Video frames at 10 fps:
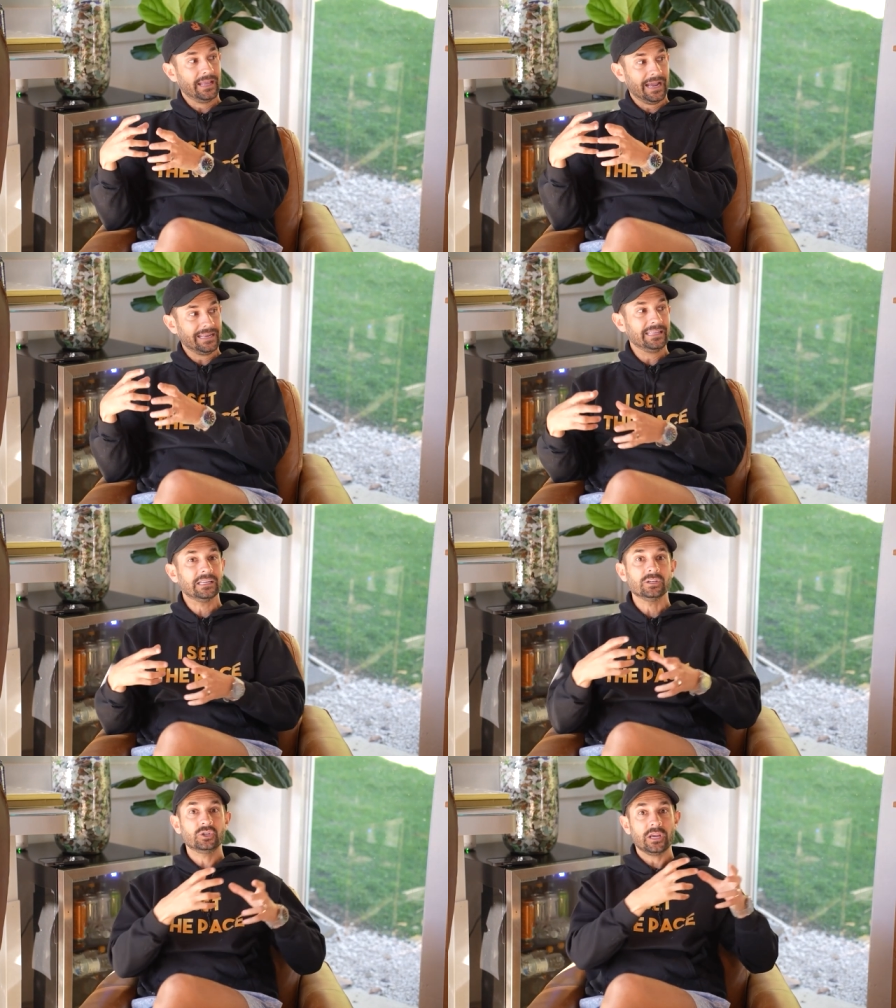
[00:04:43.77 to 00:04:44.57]
and I need
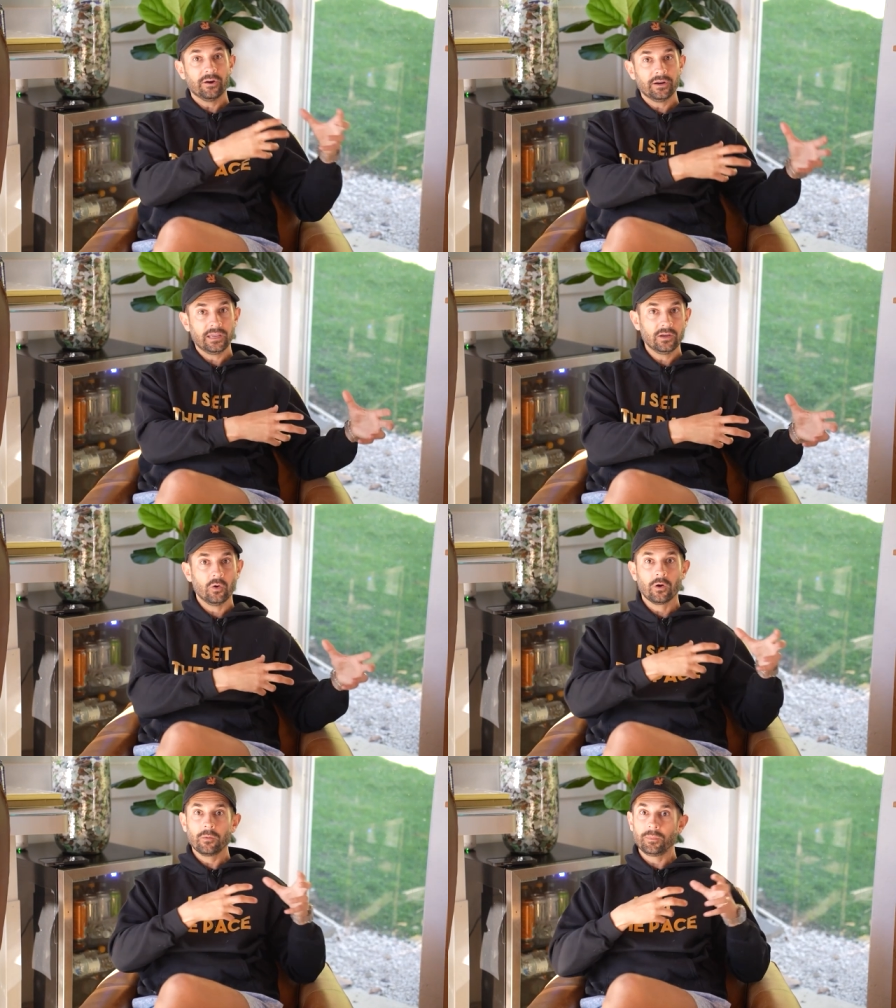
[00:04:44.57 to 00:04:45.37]
a Jerry
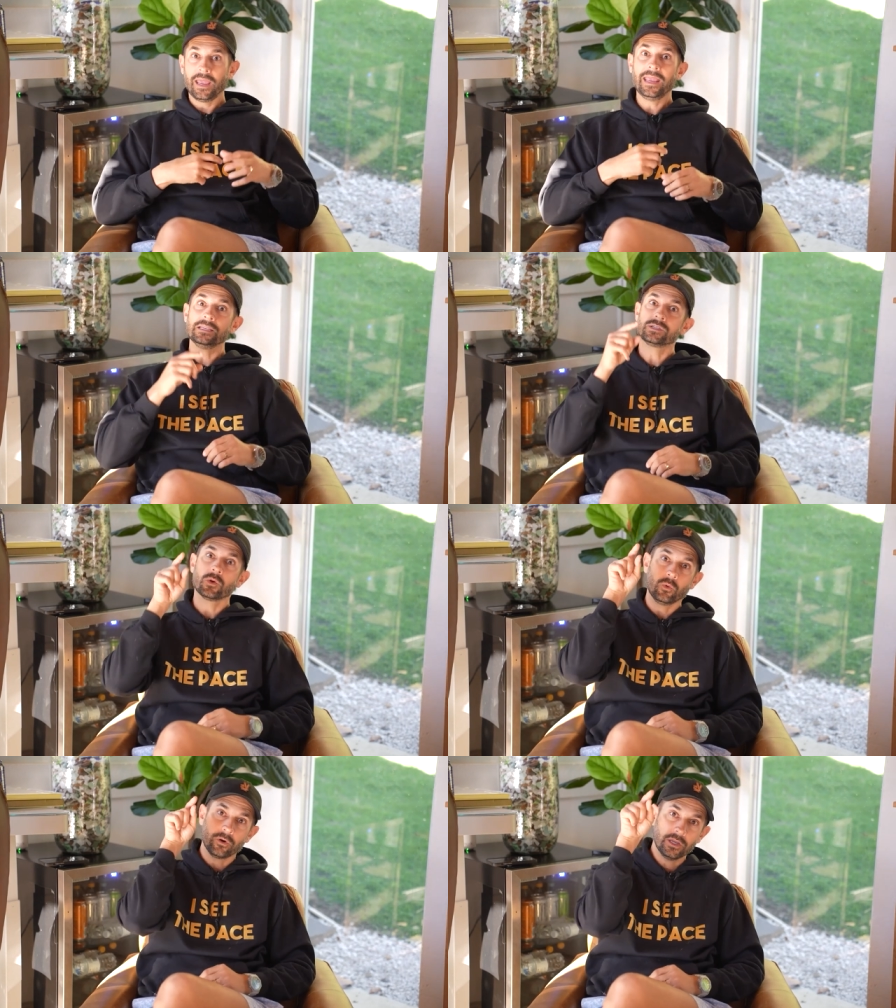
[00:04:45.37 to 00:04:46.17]
or a
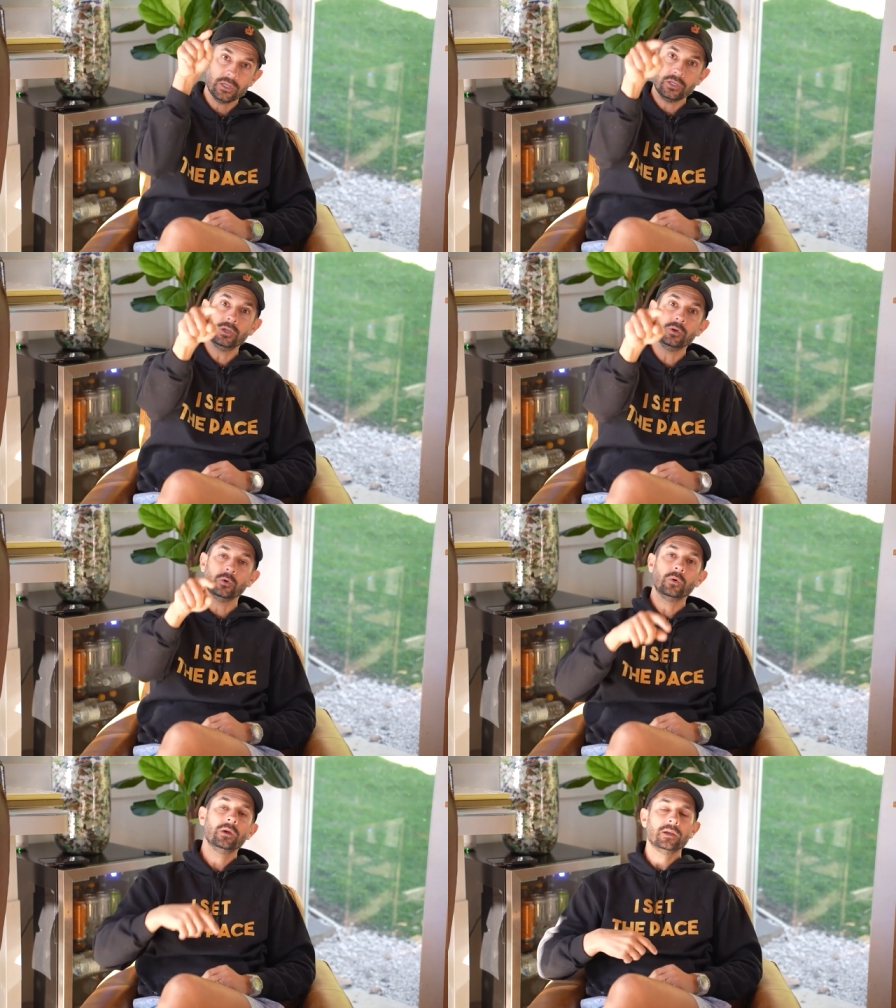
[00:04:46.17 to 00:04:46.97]
Pace or a
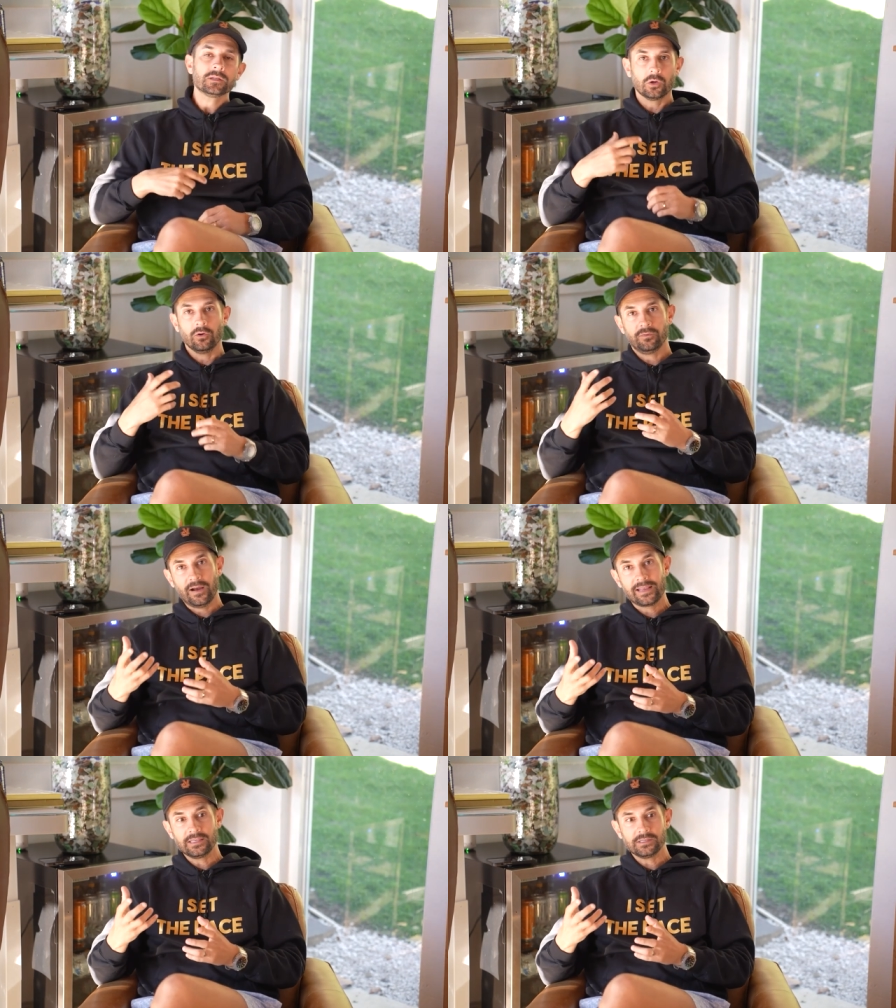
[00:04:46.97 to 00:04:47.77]
you to go
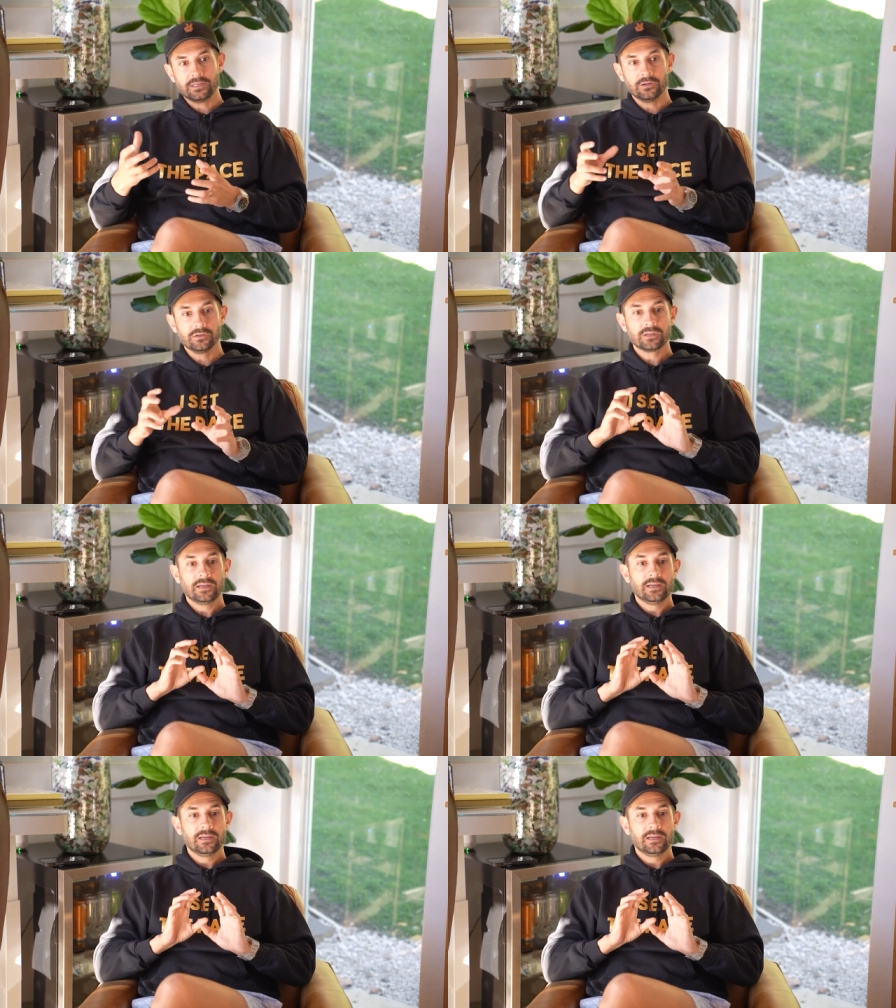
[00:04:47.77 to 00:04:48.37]
find these deals